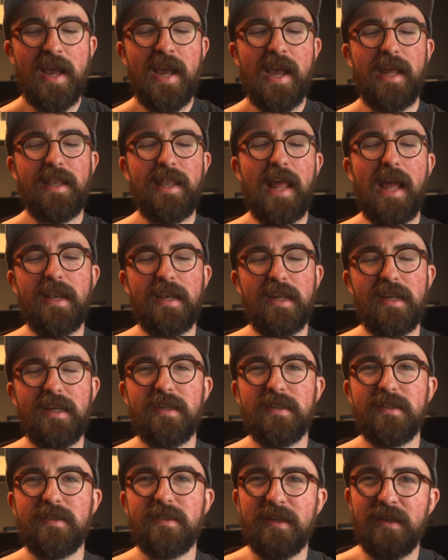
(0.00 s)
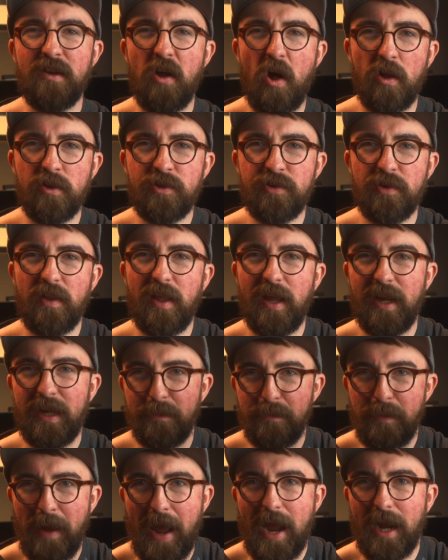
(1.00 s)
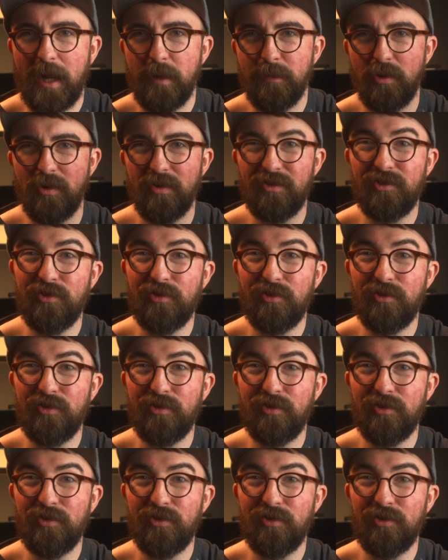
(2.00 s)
and that is an ultralight packable